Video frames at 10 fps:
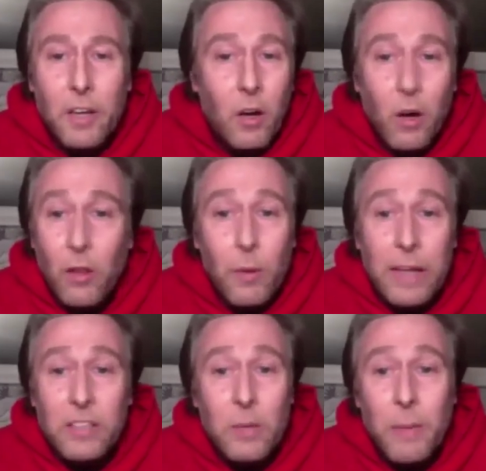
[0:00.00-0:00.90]

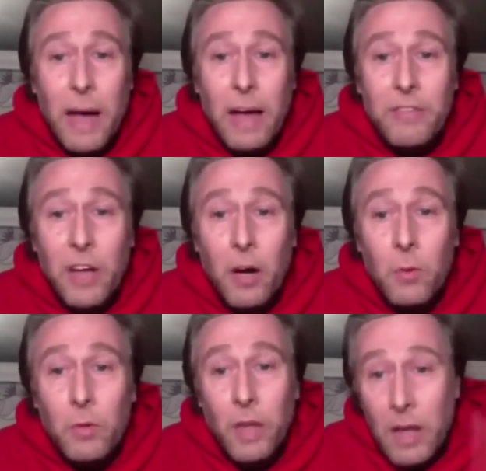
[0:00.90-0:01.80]
Otherwise, you might have
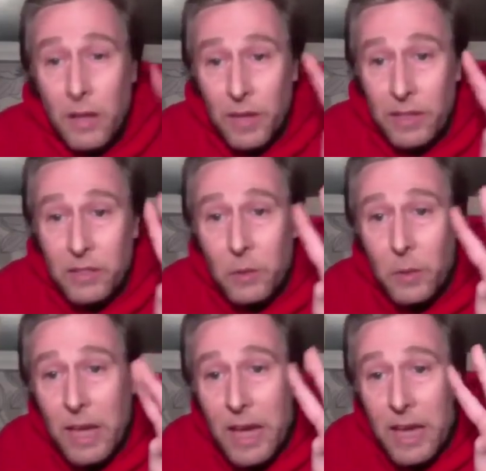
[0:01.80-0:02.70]
known that 2 years